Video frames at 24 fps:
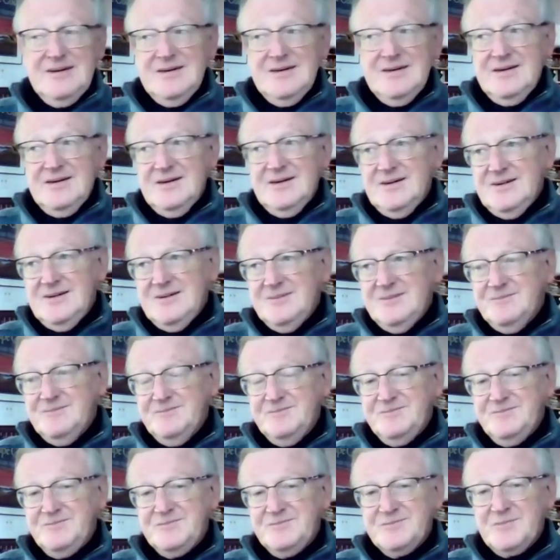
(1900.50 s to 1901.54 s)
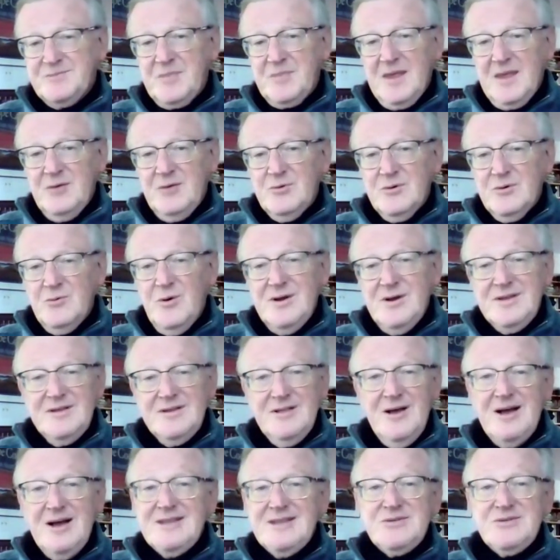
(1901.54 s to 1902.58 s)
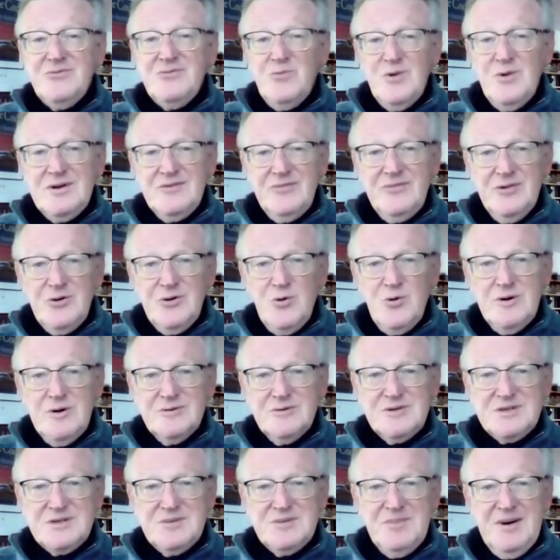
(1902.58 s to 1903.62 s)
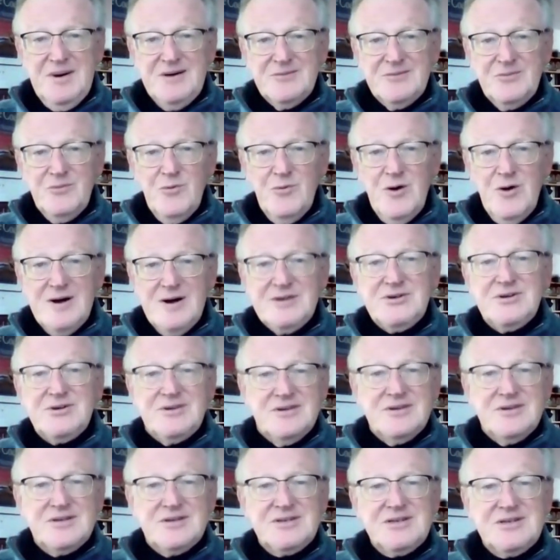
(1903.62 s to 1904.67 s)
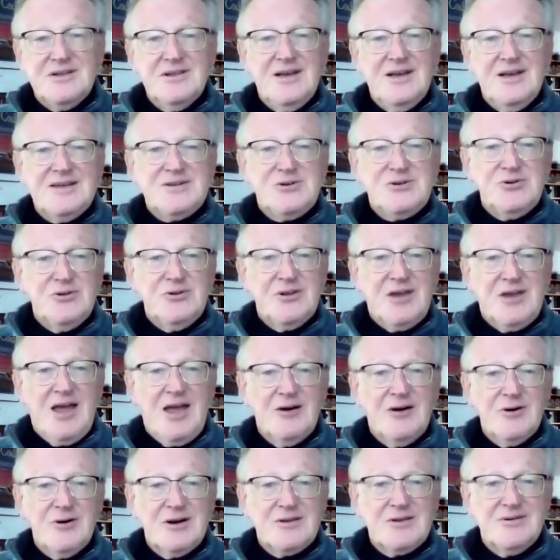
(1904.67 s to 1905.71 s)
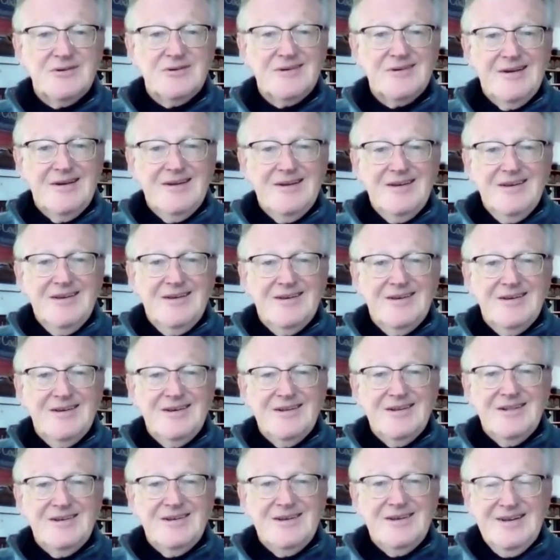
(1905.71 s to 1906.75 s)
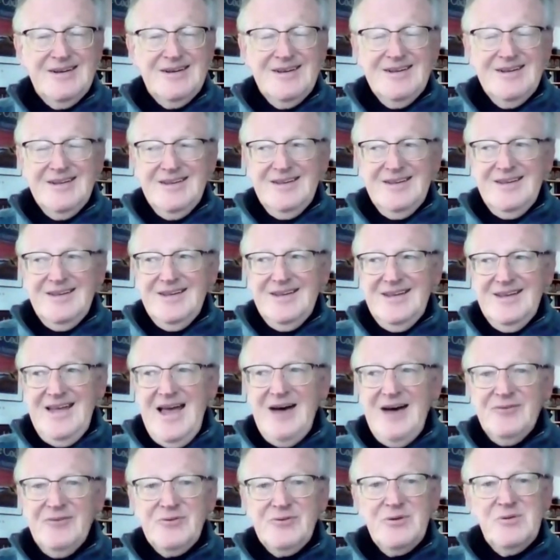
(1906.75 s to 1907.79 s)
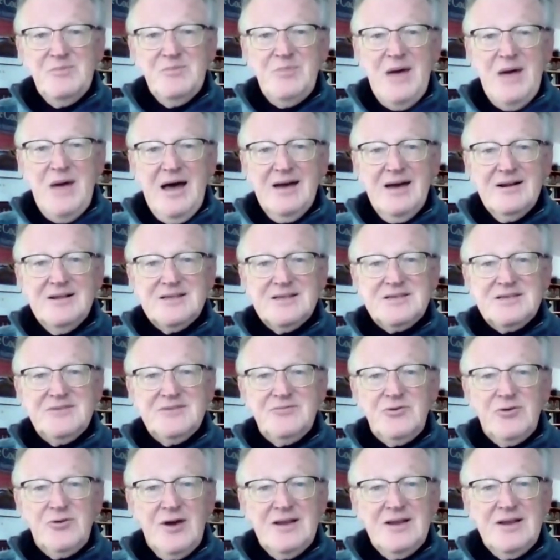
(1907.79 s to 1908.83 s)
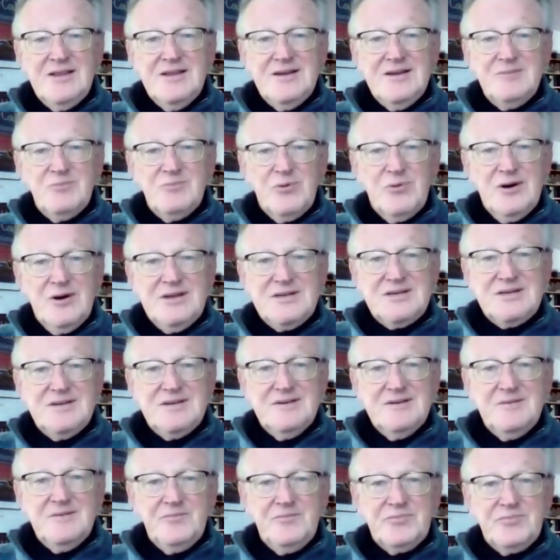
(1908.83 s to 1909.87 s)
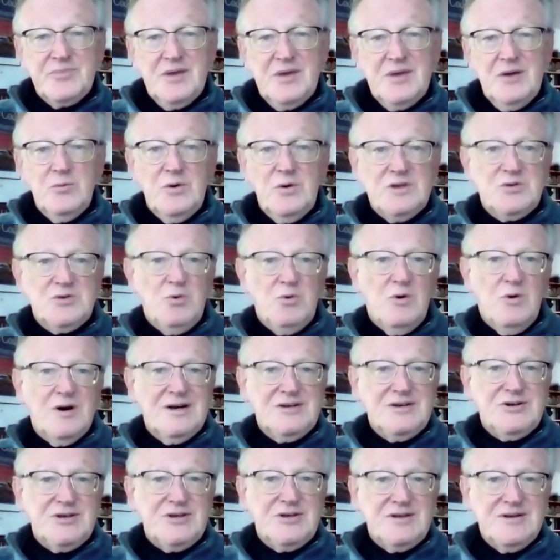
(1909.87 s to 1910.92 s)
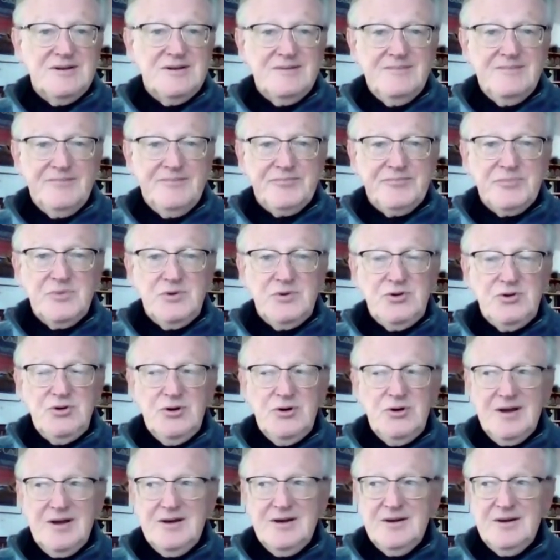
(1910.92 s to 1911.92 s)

Um, there were one, lots of wonderful quotes about Washington's celestial character. Uh, after the battles of Trenton and Princeton, in which Washington took